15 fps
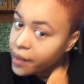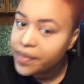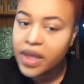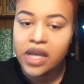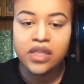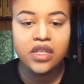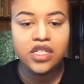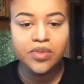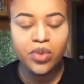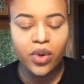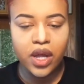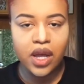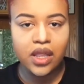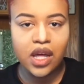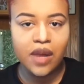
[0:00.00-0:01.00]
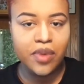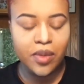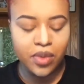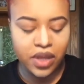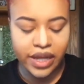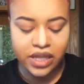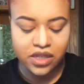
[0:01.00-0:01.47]
At this point, a lot of
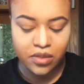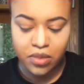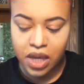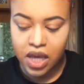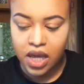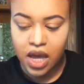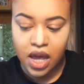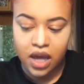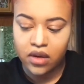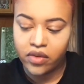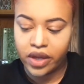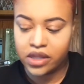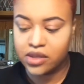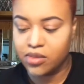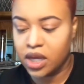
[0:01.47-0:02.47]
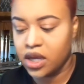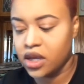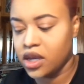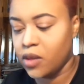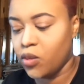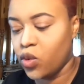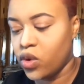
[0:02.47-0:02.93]
people like to bake. I don't like to bake
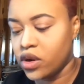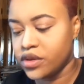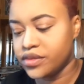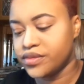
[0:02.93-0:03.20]
anymore.